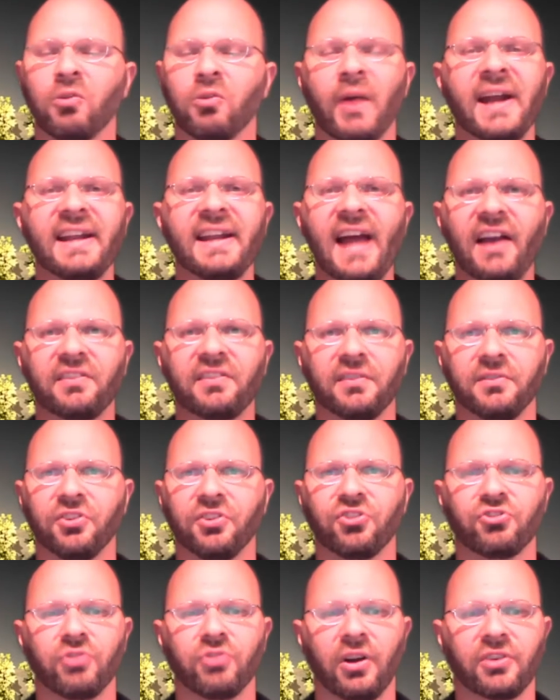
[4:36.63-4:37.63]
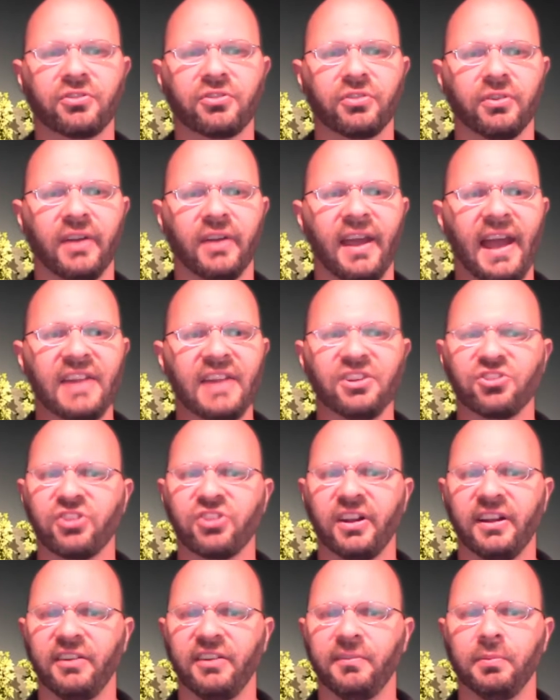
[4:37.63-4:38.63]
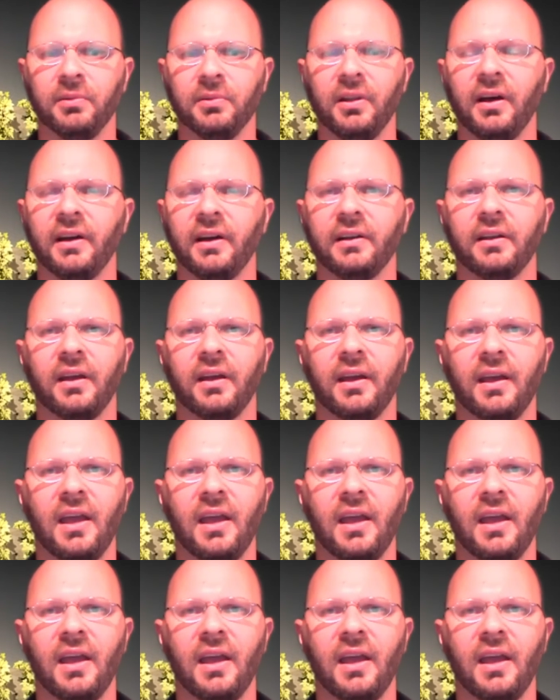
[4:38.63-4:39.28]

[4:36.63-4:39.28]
great acts of destruction, and the shedding of blood,